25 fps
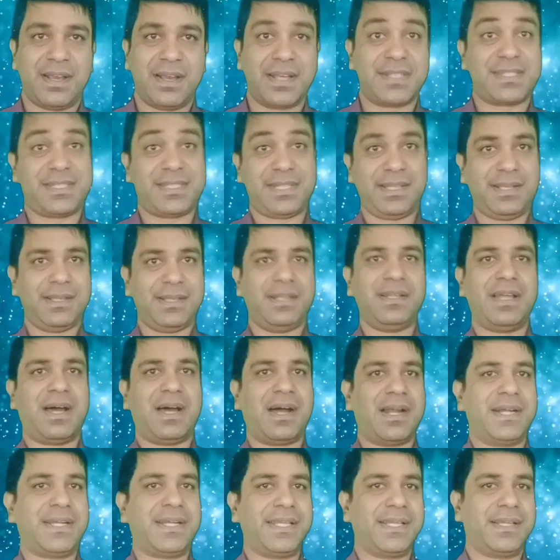A single
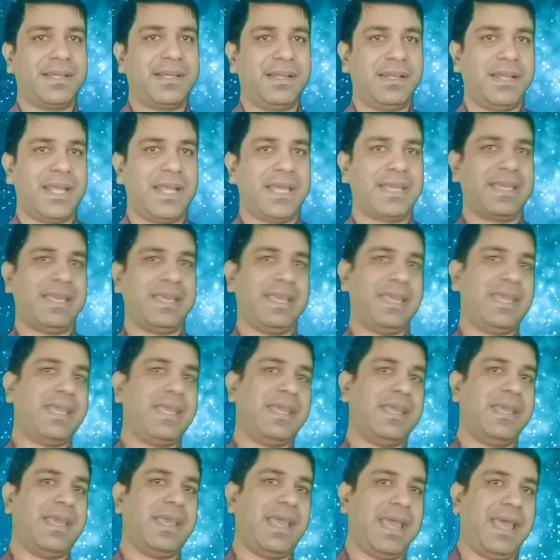article like
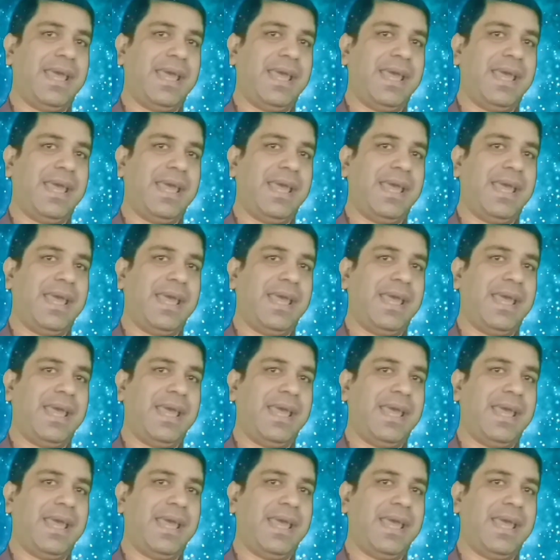a,